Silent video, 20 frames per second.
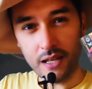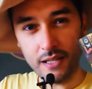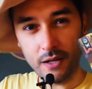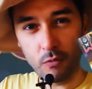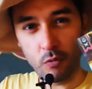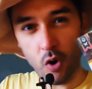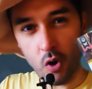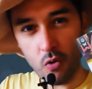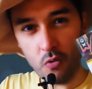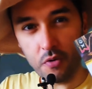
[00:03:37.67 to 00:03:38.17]
As a
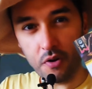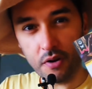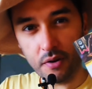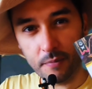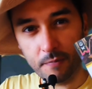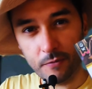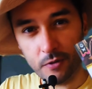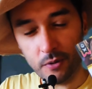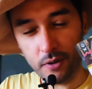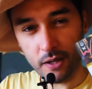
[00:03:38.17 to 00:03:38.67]
rogue,
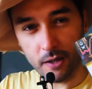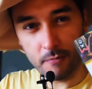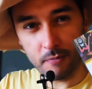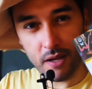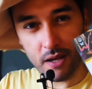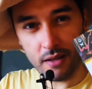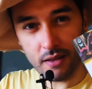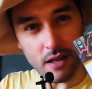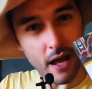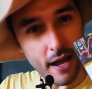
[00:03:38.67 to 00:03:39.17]
you can
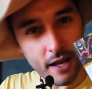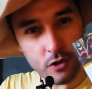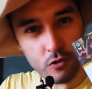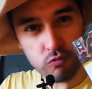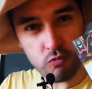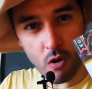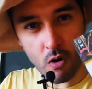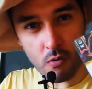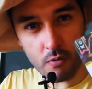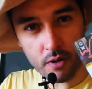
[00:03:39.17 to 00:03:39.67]
be a
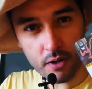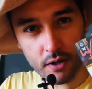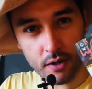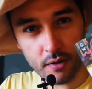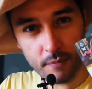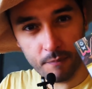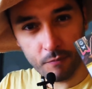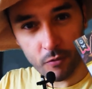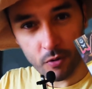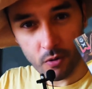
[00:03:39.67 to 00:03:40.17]

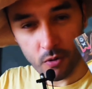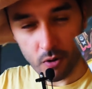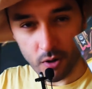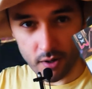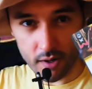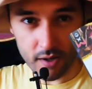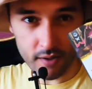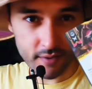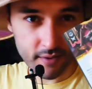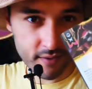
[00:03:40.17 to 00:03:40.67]
Nightwalker
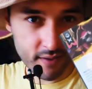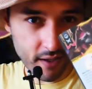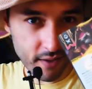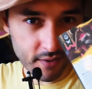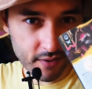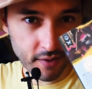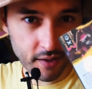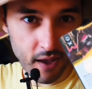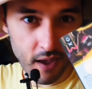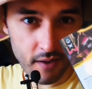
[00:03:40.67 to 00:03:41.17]
or the
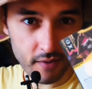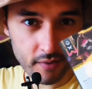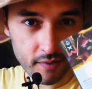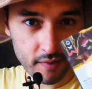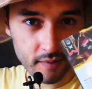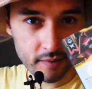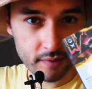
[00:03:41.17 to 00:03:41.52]
Syndicate.